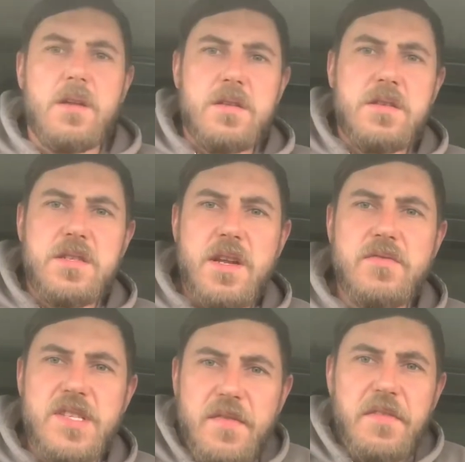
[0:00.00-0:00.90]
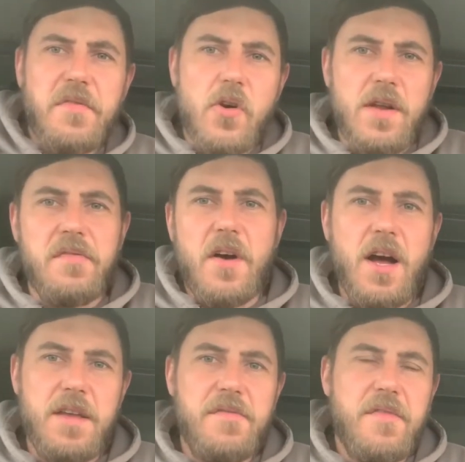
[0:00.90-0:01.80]
It's now
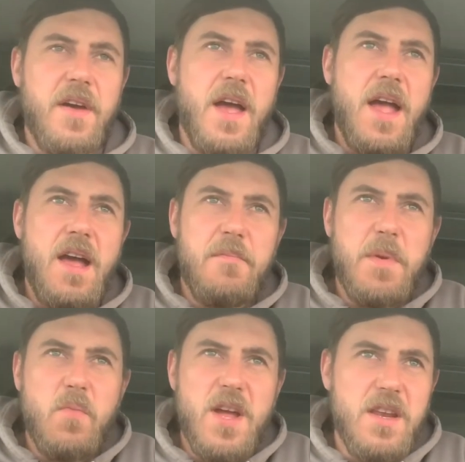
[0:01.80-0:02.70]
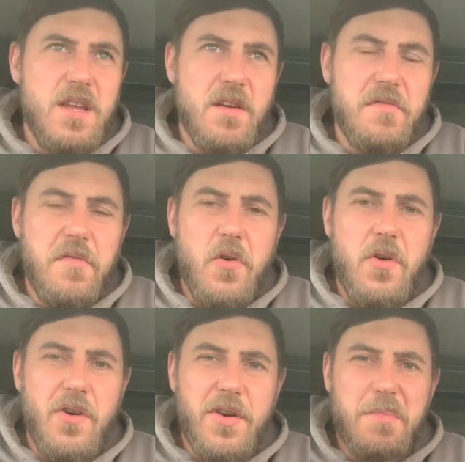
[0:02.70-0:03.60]
7:45. I've been waiting here
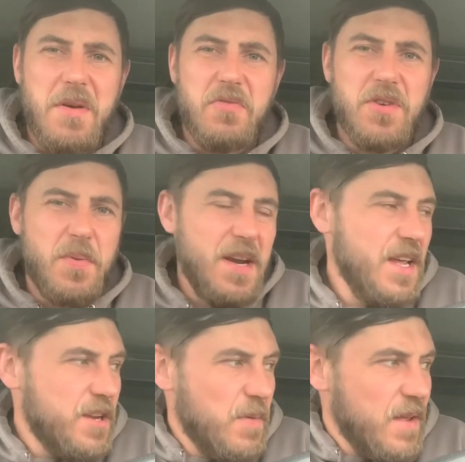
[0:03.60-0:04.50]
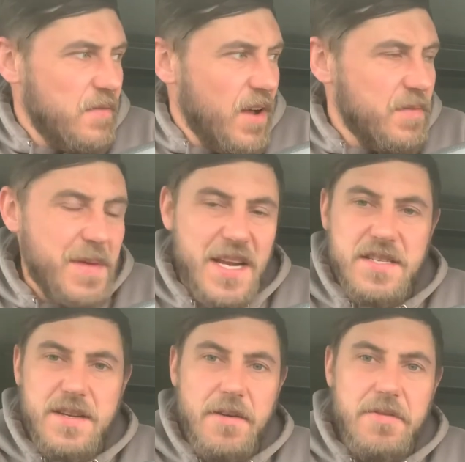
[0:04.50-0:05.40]
for about 20-25
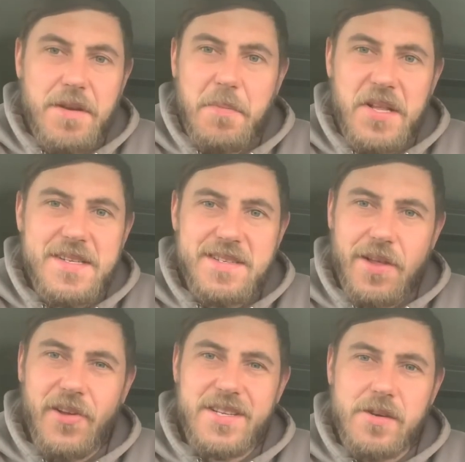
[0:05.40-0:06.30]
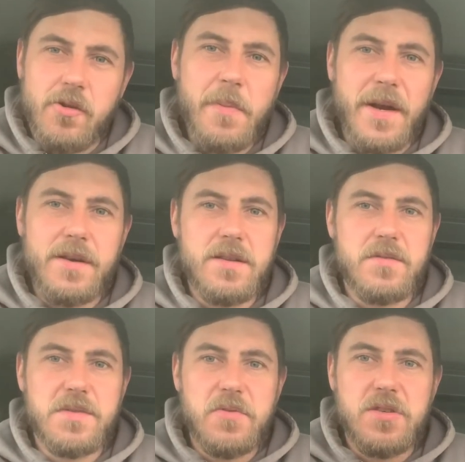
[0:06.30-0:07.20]
minutes now, and the place still isn't open.
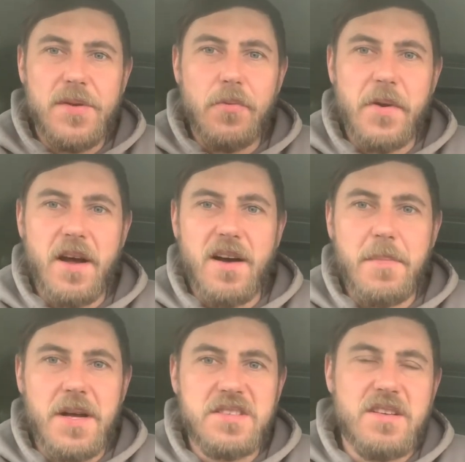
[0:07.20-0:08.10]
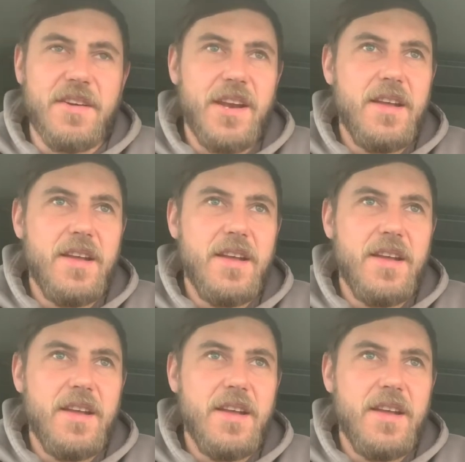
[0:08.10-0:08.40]
They're supposed to be open at 7:30.